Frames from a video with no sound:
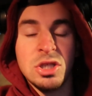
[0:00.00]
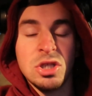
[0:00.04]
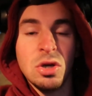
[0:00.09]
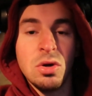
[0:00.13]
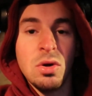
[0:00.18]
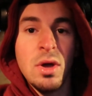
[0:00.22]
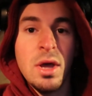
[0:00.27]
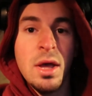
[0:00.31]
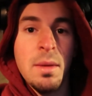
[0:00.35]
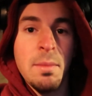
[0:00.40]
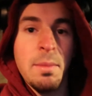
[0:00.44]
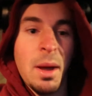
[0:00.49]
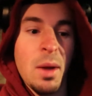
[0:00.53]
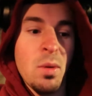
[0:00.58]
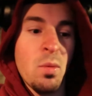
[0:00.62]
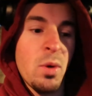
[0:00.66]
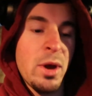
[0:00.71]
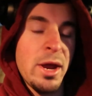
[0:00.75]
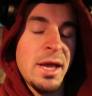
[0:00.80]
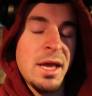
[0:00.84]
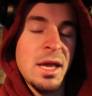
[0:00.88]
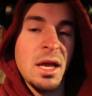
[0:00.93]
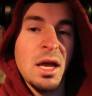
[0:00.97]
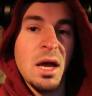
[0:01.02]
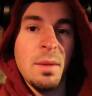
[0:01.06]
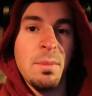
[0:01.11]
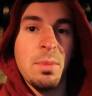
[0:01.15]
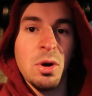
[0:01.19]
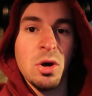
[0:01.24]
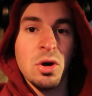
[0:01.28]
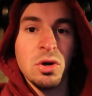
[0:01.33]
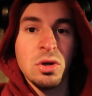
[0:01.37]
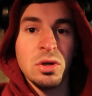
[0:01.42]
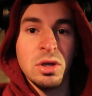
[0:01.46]
So by waking
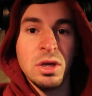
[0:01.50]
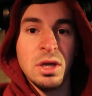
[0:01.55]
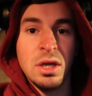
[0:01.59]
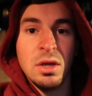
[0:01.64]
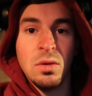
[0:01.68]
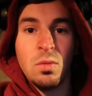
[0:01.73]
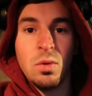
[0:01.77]
up early,